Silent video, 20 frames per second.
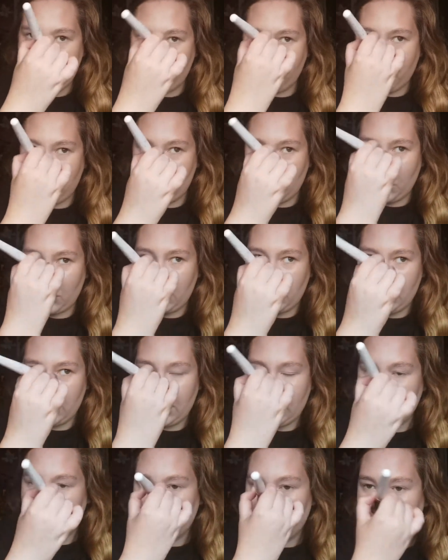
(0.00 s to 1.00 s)
I'm
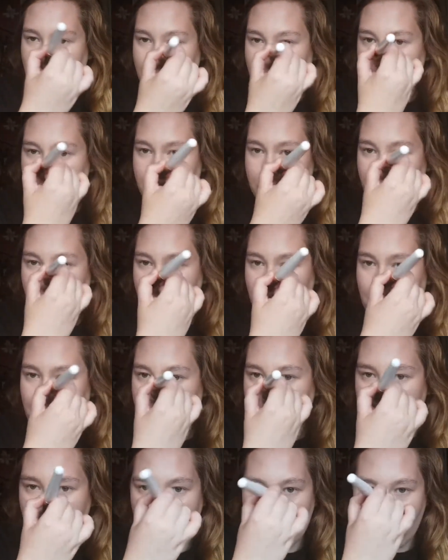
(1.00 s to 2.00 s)
just
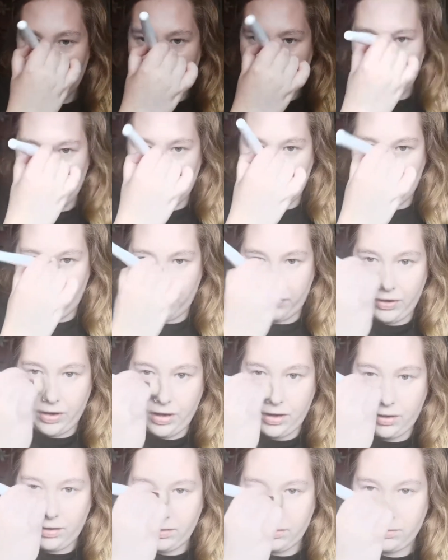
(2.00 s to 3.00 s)
rubbing it all
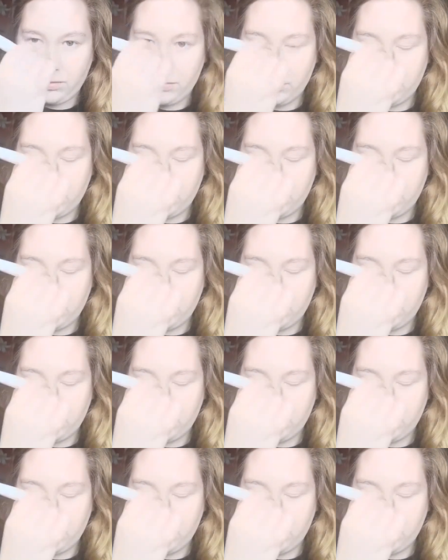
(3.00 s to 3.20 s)
over.